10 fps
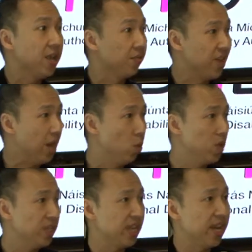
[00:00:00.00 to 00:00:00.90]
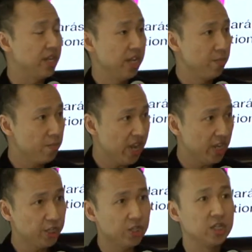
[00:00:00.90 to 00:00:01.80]
That was an
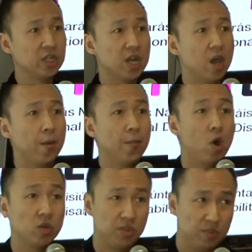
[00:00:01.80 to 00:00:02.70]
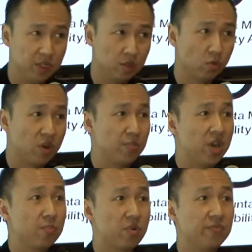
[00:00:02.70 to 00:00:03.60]
inpatient um, hospital run by
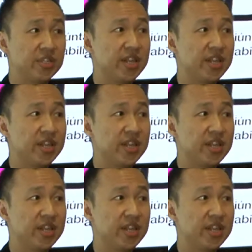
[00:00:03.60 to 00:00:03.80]
a private